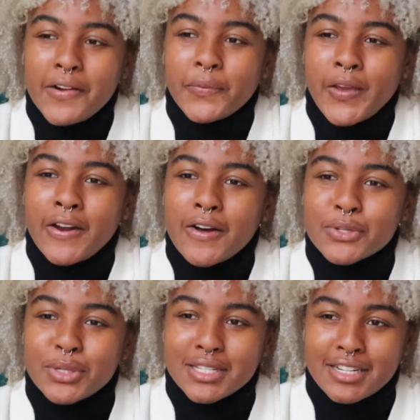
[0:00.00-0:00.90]
It also
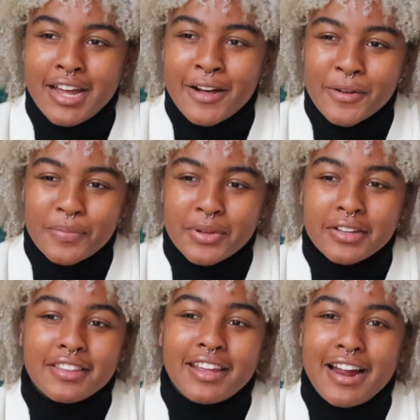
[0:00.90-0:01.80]
doesn't help
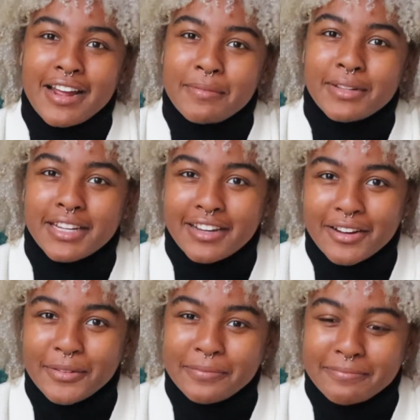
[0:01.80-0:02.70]
that I am a Leo.